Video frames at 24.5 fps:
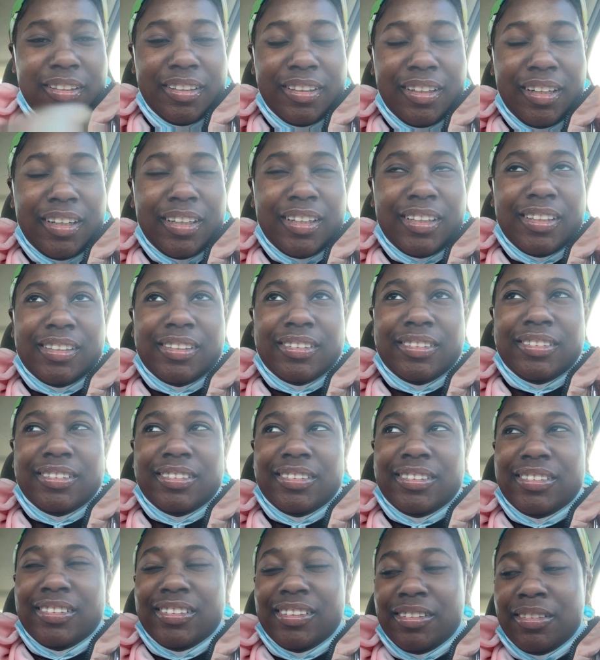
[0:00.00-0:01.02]
like
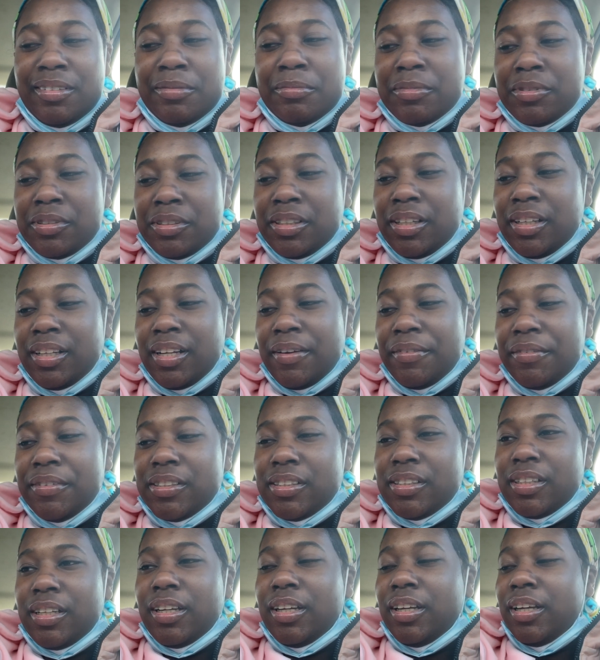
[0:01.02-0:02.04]
almost 11
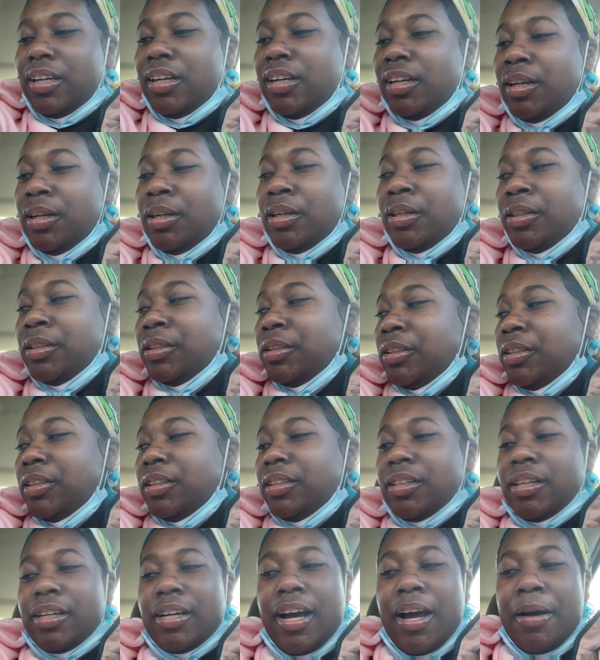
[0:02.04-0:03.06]
something
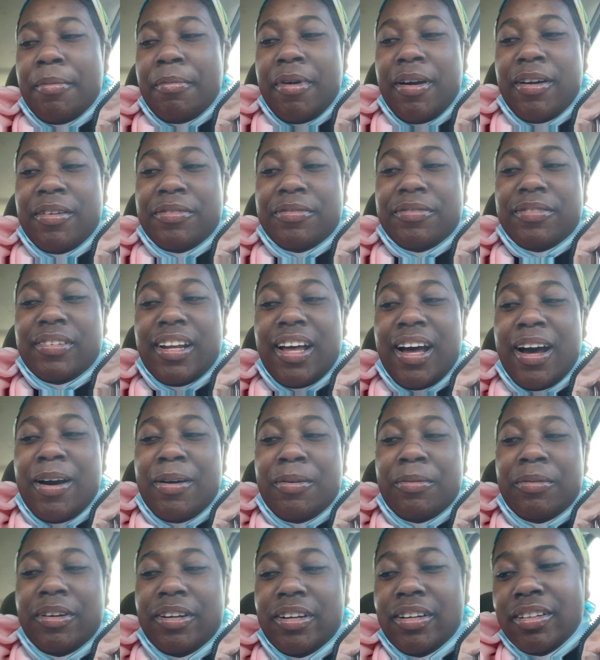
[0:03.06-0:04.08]
I got my
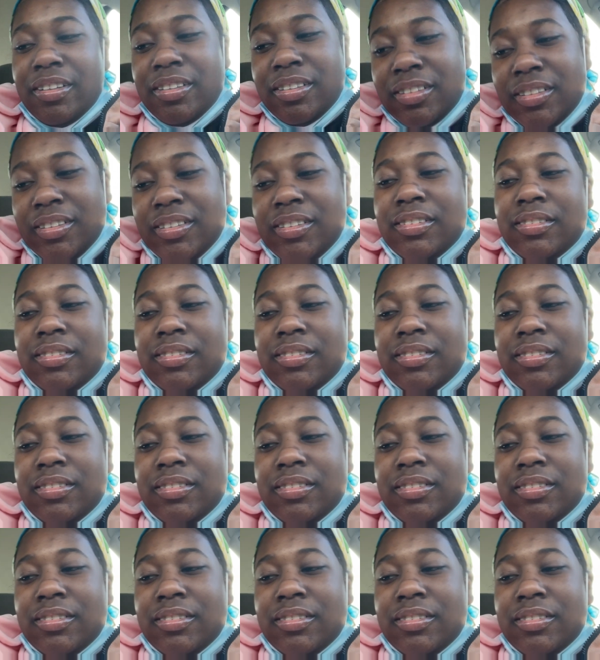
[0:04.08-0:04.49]
flowers